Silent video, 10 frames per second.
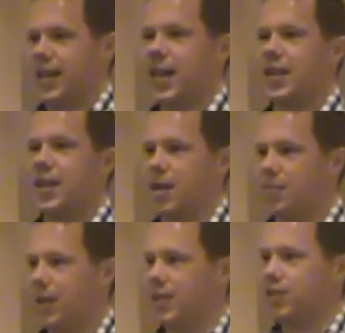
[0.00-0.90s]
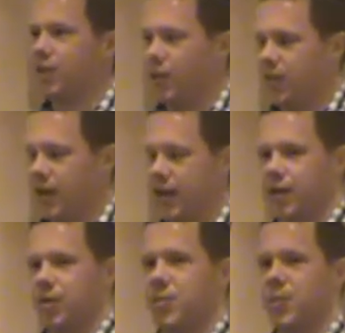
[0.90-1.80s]
and it built up and
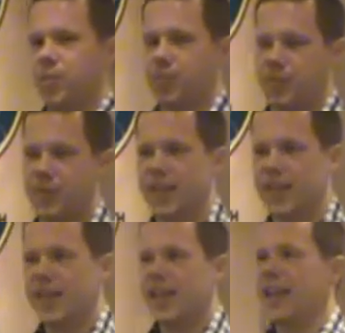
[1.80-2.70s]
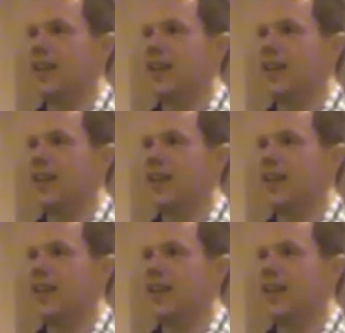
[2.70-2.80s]
up. In